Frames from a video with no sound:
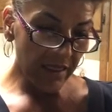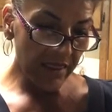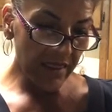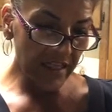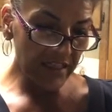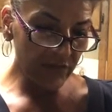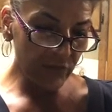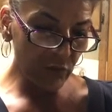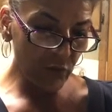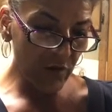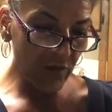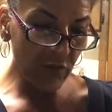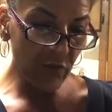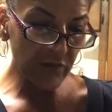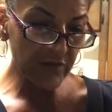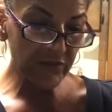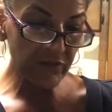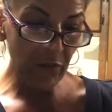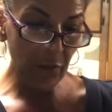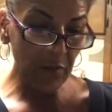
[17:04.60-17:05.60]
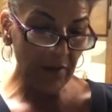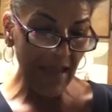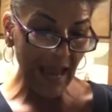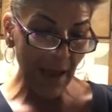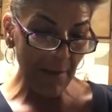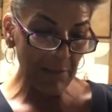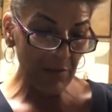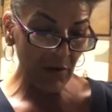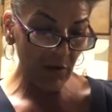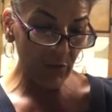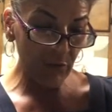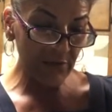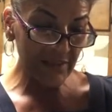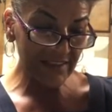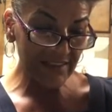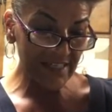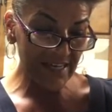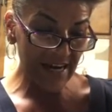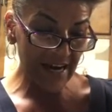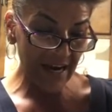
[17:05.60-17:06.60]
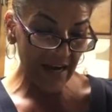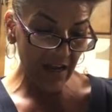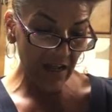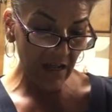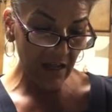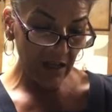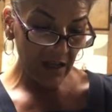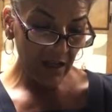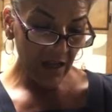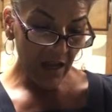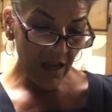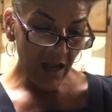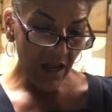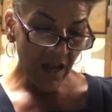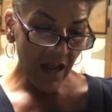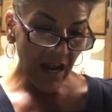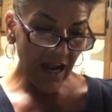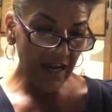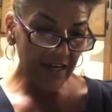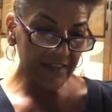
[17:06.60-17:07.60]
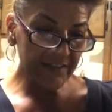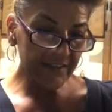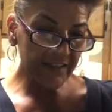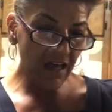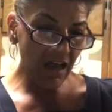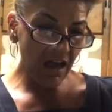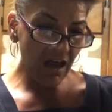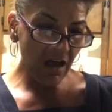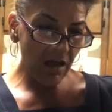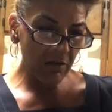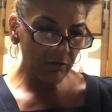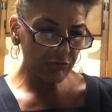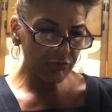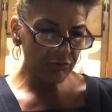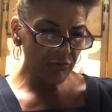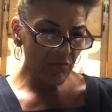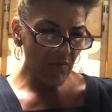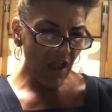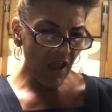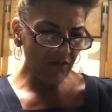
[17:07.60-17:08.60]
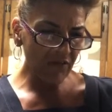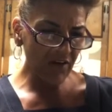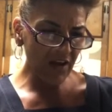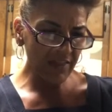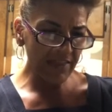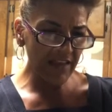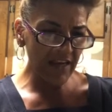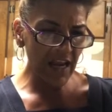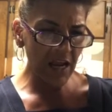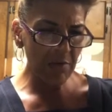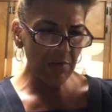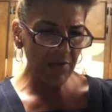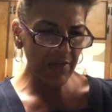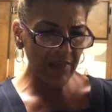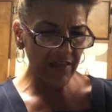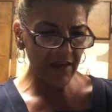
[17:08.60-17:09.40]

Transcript: this one was from Kaplan, Louisiana, and uh, I forgot the name of